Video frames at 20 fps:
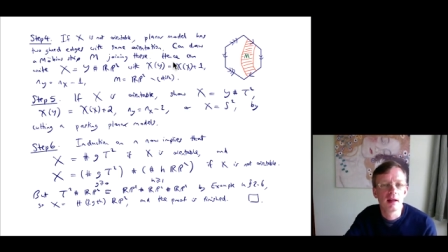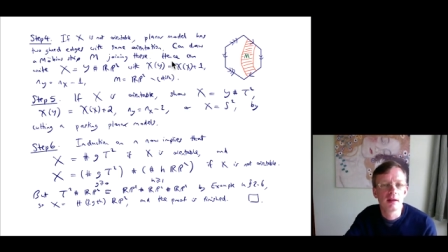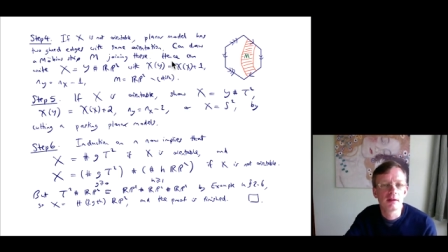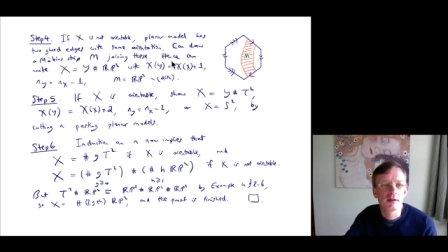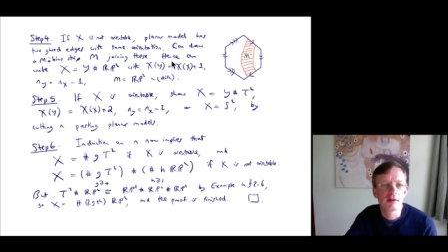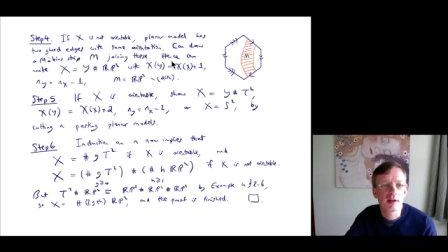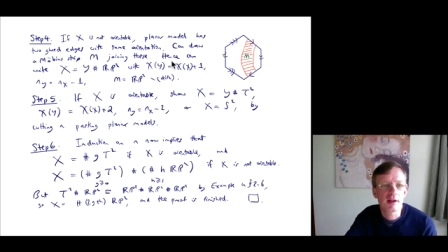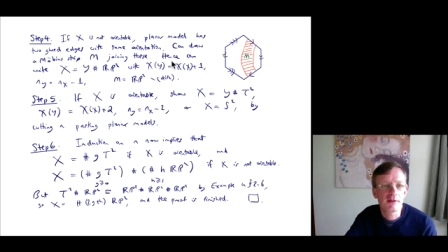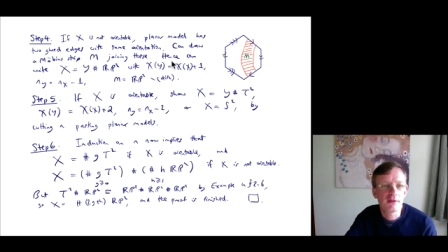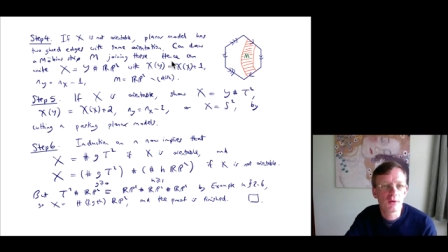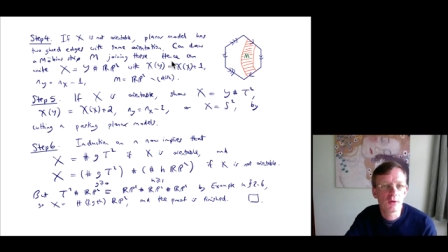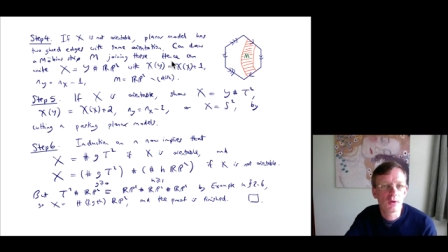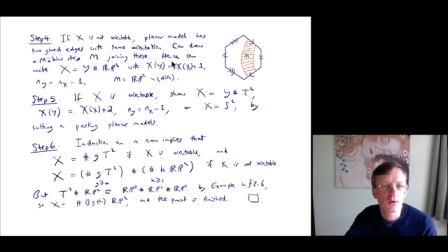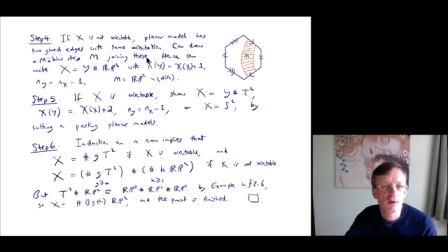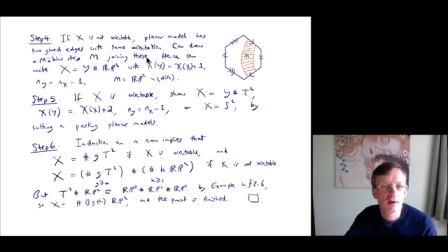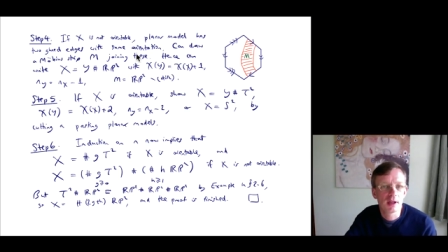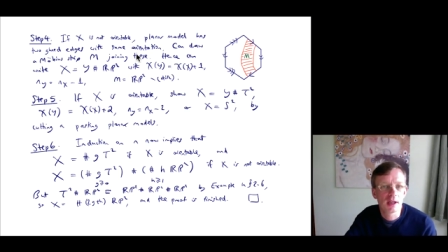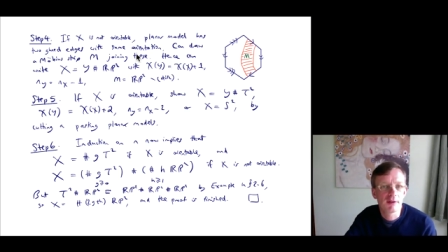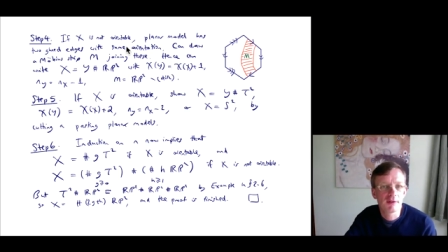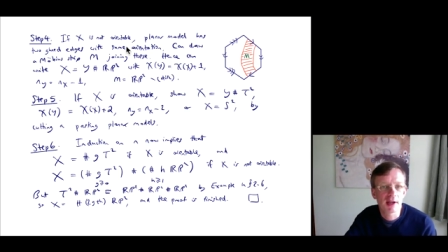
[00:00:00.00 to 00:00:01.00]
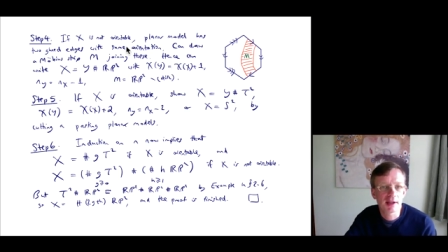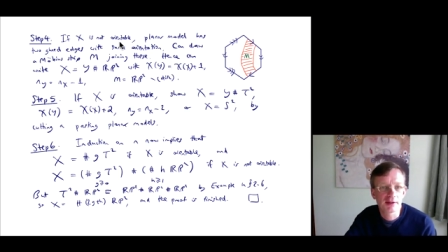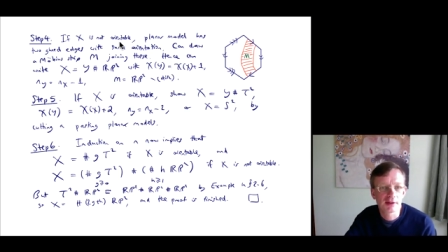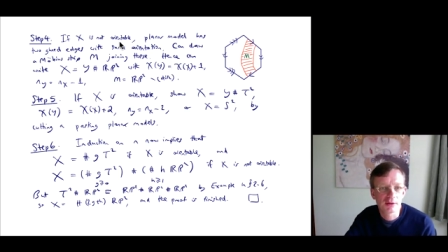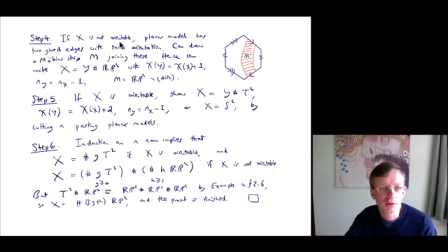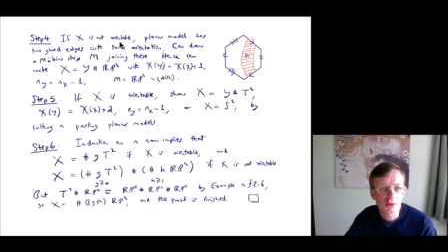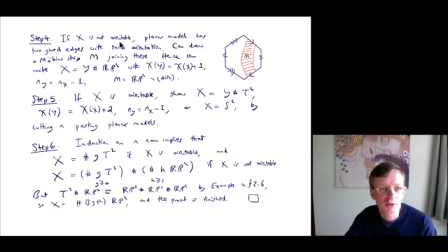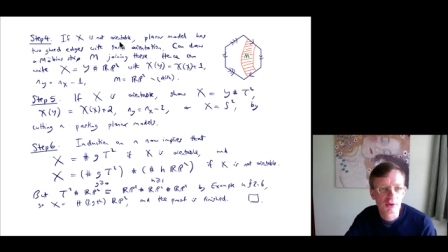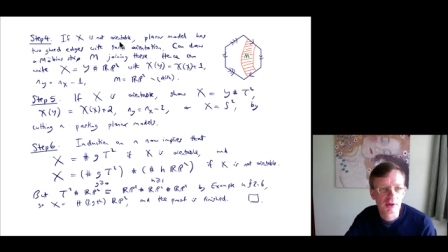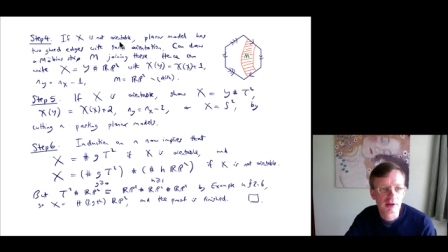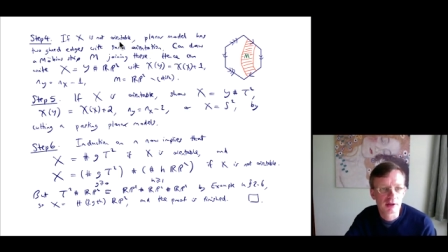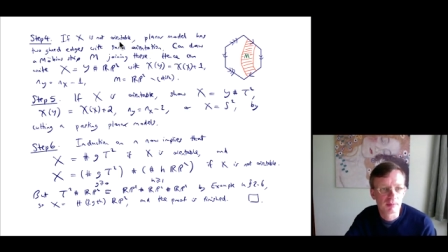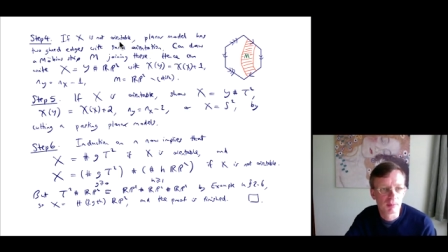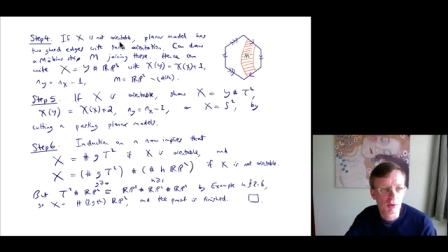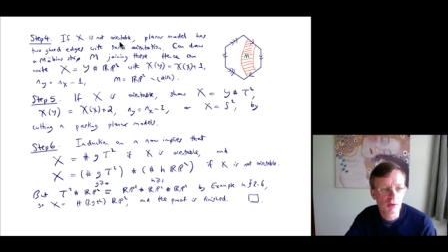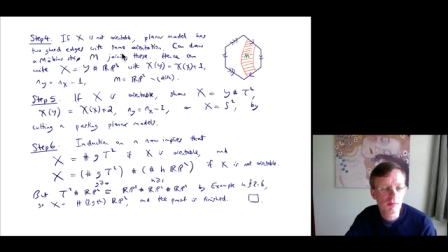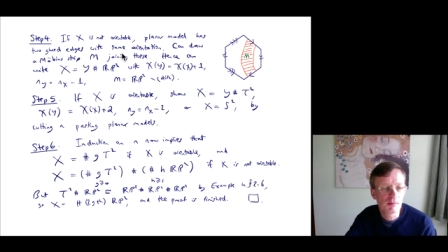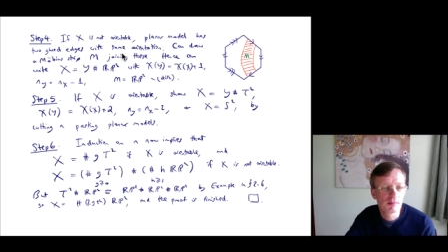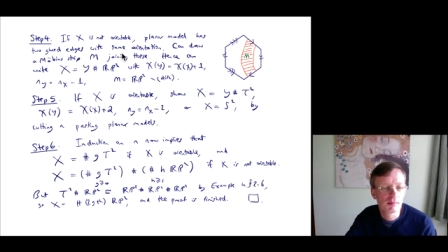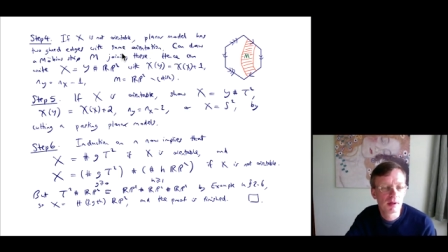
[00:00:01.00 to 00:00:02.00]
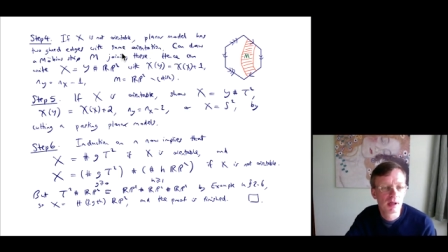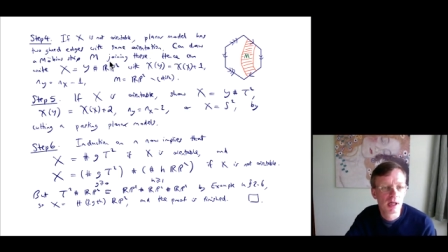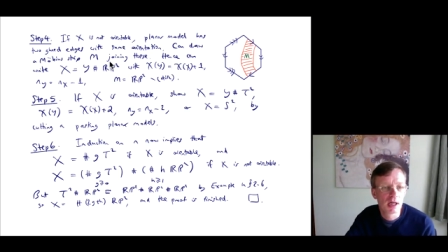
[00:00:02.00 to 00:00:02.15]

So therefore, if X is not orientable,